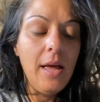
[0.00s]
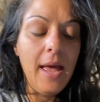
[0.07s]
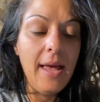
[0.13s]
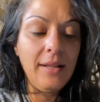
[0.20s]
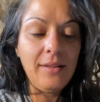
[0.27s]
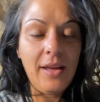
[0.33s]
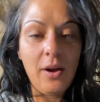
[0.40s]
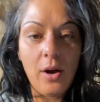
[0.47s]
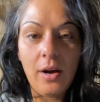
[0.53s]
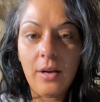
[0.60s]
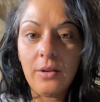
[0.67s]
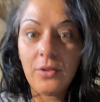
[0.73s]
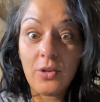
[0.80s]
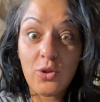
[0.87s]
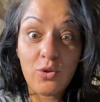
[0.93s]
And they are
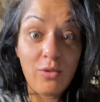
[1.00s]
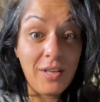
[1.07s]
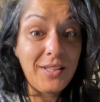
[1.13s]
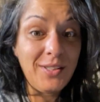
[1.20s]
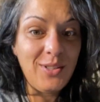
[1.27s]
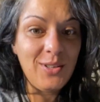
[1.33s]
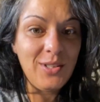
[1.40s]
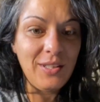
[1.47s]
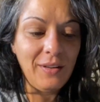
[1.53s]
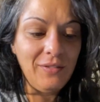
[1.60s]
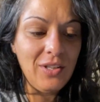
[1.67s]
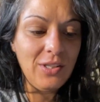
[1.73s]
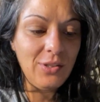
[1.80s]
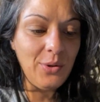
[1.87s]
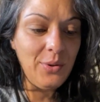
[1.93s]
the tricksters
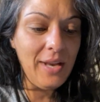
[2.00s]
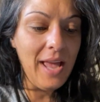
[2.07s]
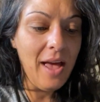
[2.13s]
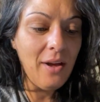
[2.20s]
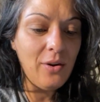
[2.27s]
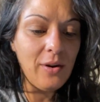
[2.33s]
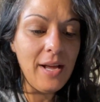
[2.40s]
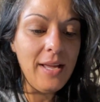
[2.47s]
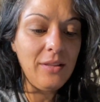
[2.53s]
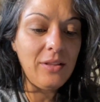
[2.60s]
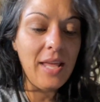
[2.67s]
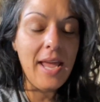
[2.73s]
of the zodiac, right?